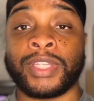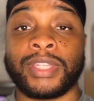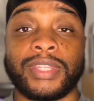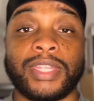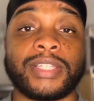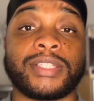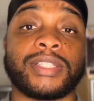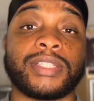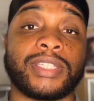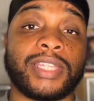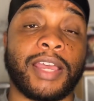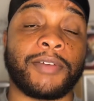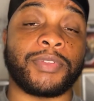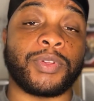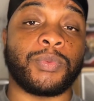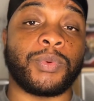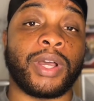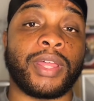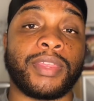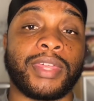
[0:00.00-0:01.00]
this is
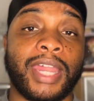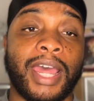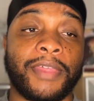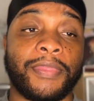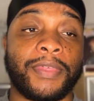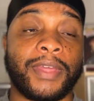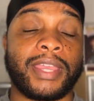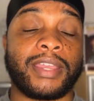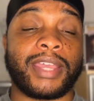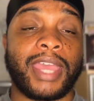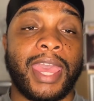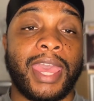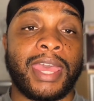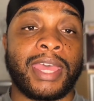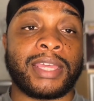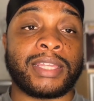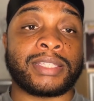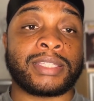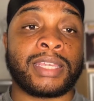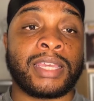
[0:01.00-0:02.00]
definitely one that I think
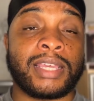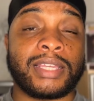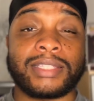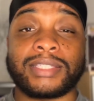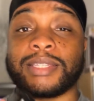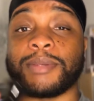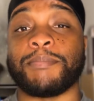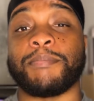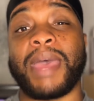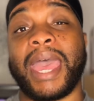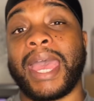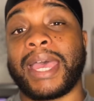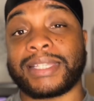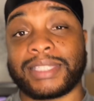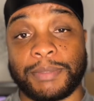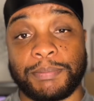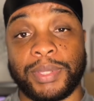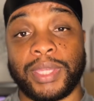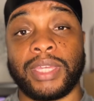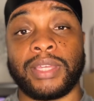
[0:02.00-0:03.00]
has some mass
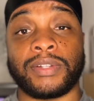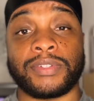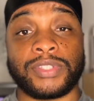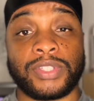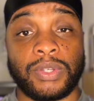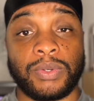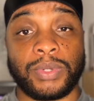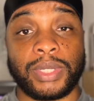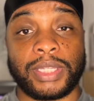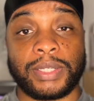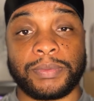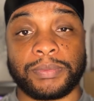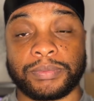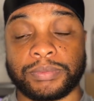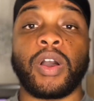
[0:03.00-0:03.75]
appeal to it.